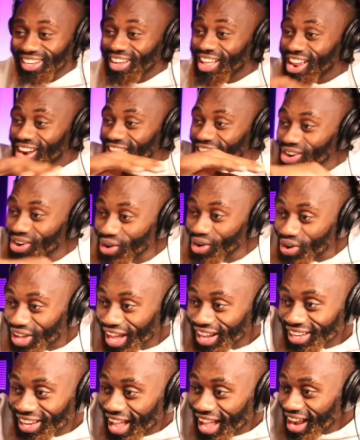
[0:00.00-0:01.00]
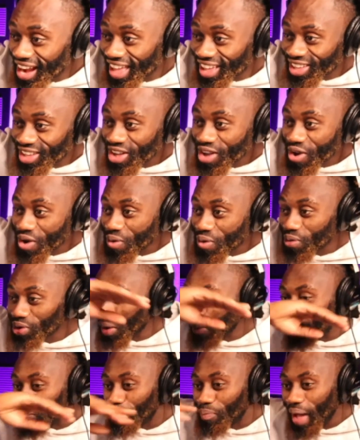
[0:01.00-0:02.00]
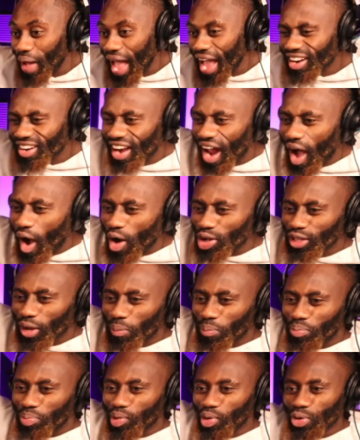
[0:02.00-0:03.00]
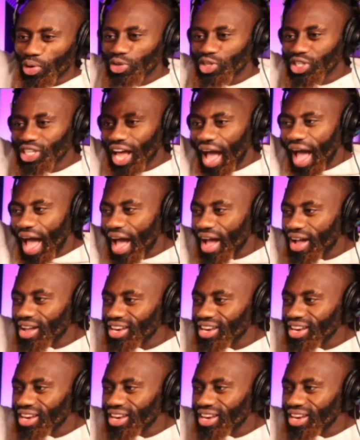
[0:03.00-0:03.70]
Look at that, like, with the background, the blue sky.